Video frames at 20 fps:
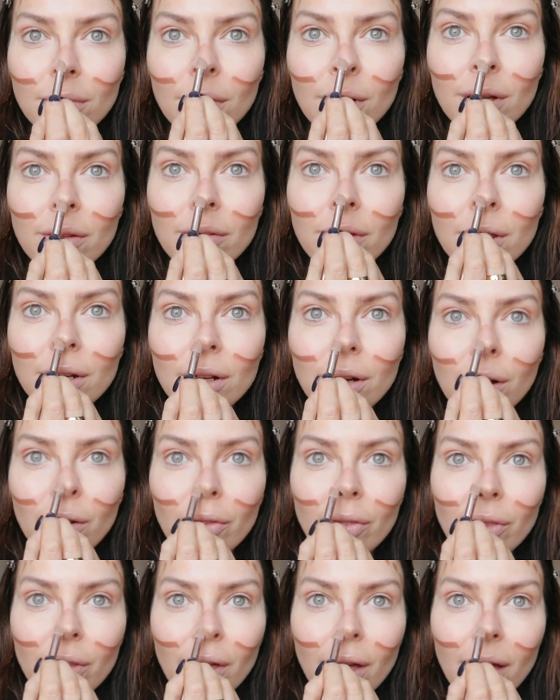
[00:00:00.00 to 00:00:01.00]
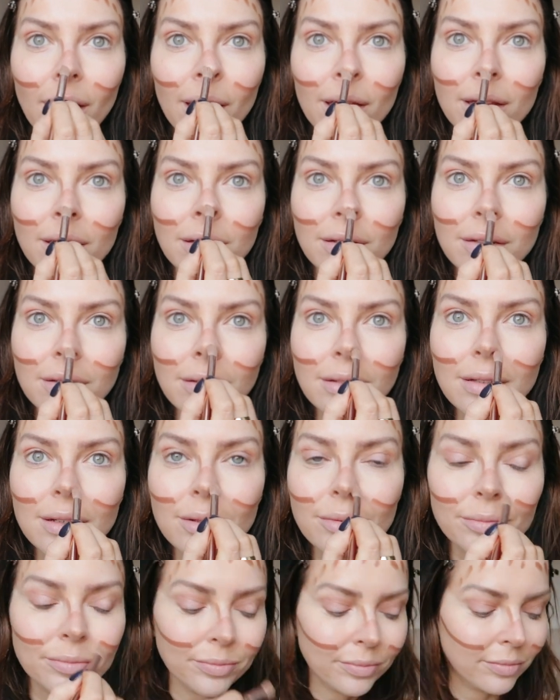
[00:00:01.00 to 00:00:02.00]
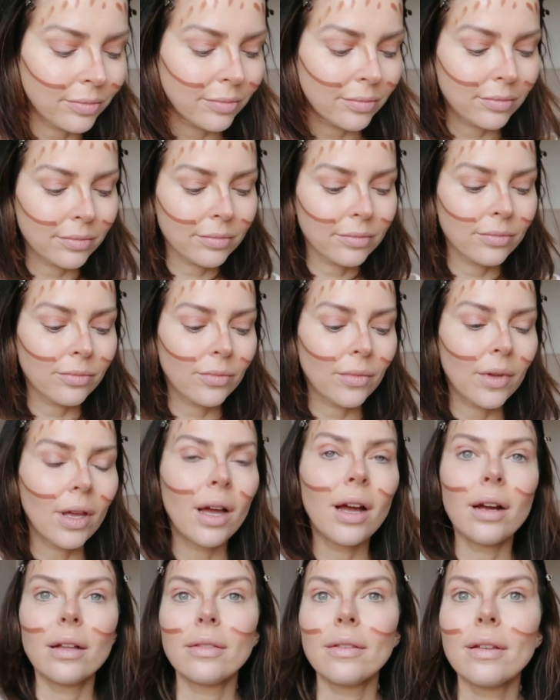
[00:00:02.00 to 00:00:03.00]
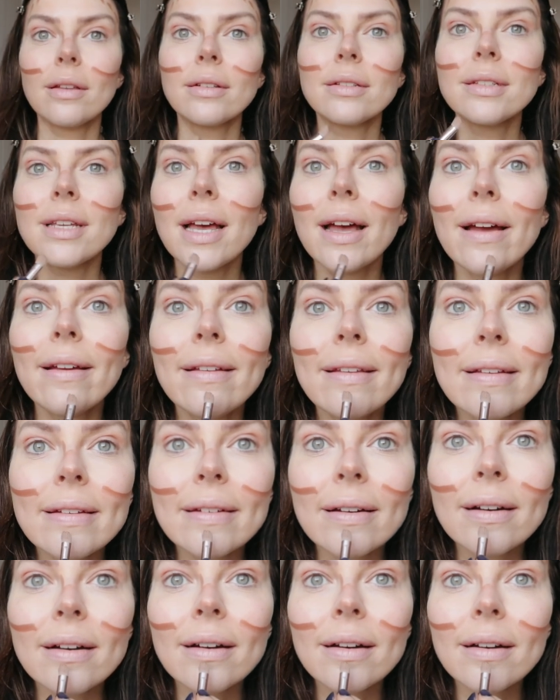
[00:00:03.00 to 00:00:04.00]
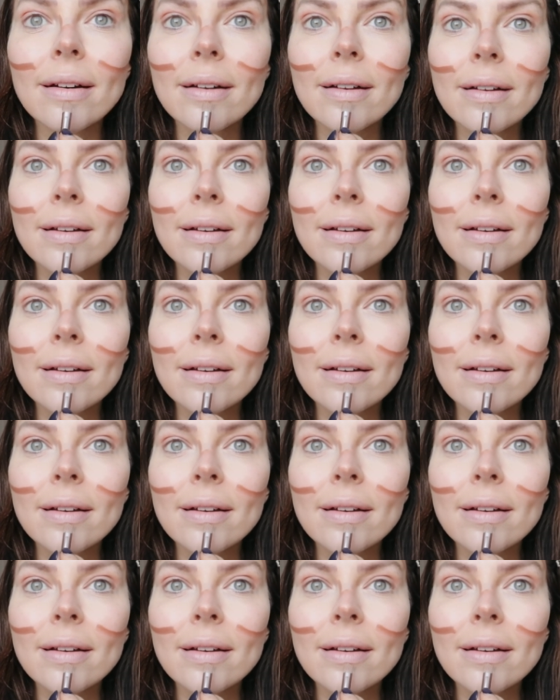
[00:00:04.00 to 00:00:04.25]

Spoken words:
and then on the end, and then a tiny dot